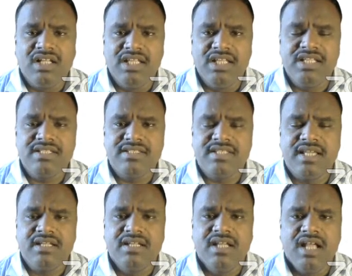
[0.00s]
Link is
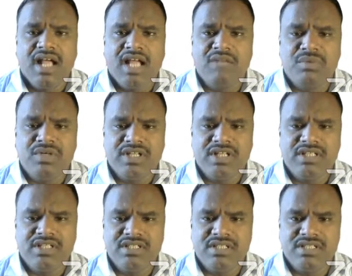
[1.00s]
there. I'll put it in
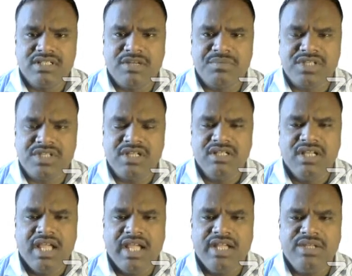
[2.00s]
the description,
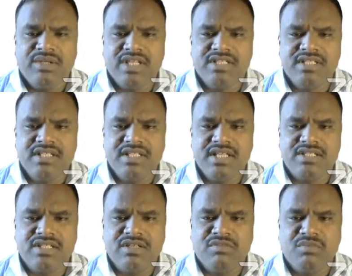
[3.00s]
and you can see that
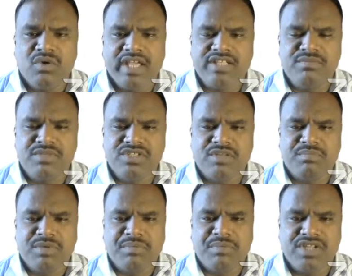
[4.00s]
borax mixture
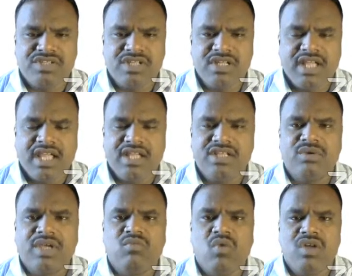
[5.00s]
preparation, and you
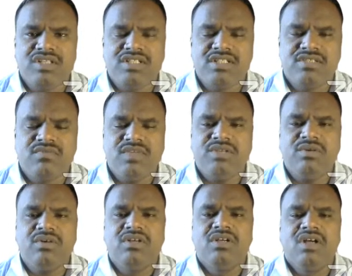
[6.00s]
can watch this
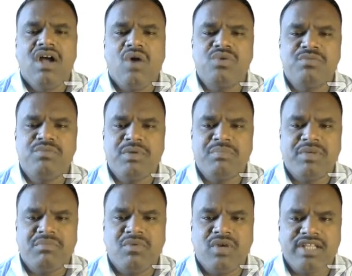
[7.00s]
video how to
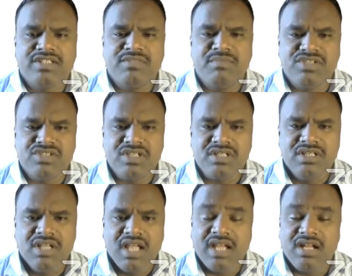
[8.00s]
prepare borax mixture
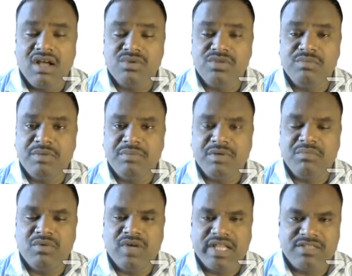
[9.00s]
and how to prepare
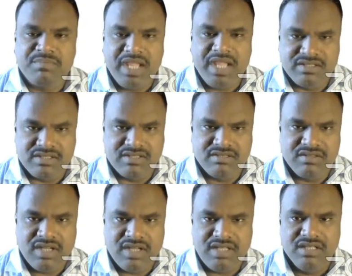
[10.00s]
borax paste,
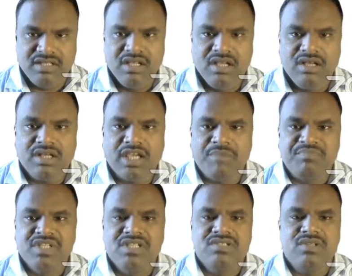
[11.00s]
right? Okay,
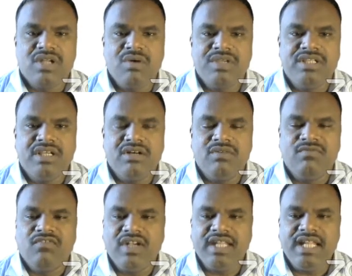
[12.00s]
so now here
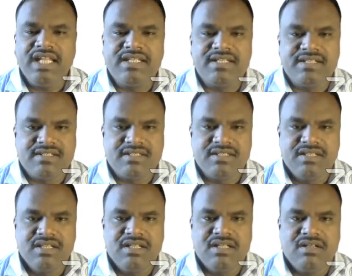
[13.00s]
40 liters
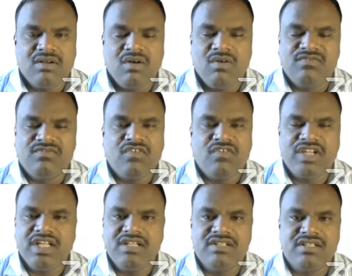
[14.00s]
of
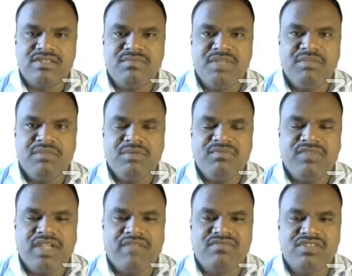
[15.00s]
40 liters minimum,
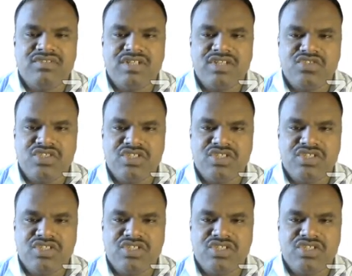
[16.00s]
we have to drench